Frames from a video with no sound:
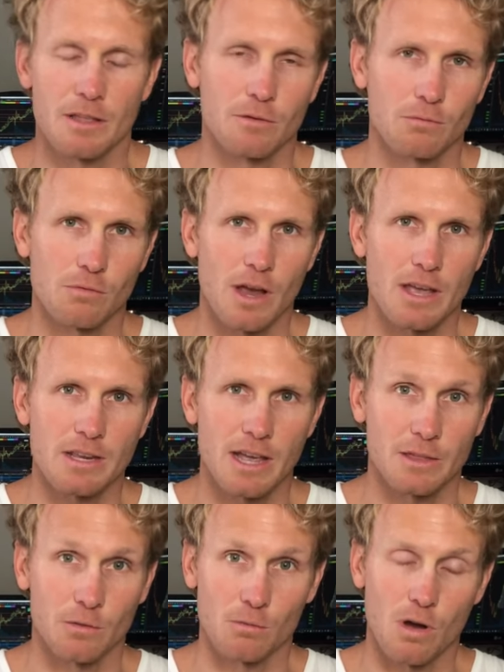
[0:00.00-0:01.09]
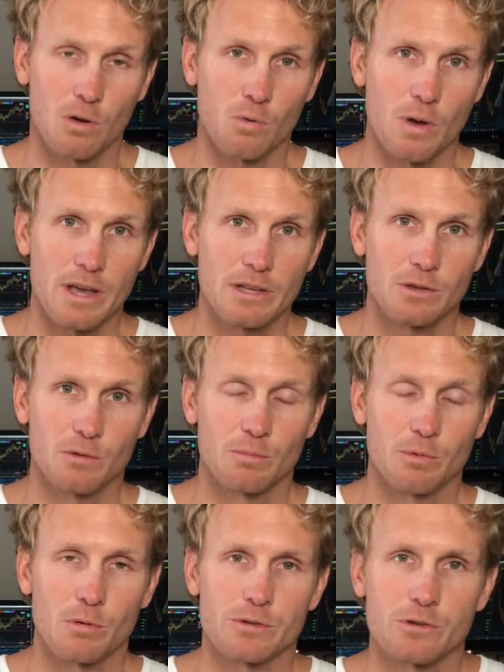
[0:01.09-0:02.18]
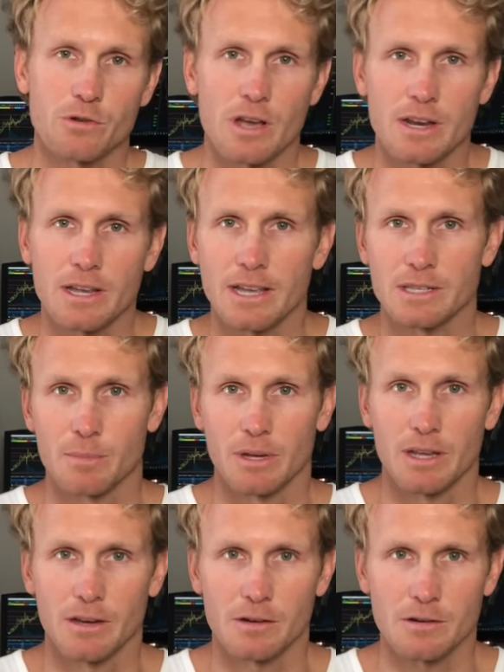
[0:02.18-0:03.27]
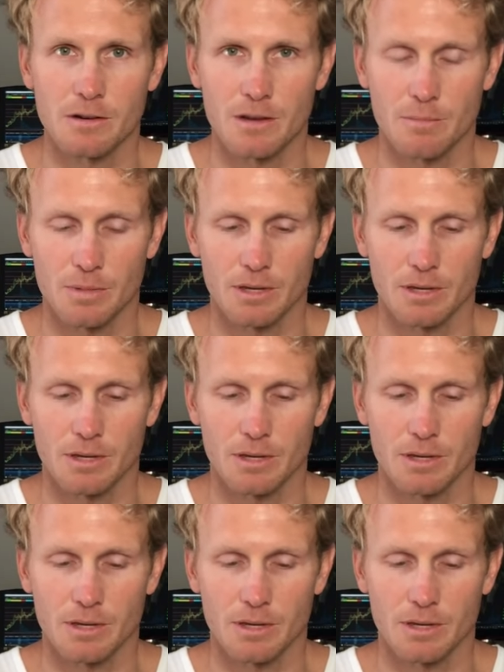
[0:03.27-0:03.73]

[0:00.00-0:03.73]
the right and the wrong way to approach trading as a beginner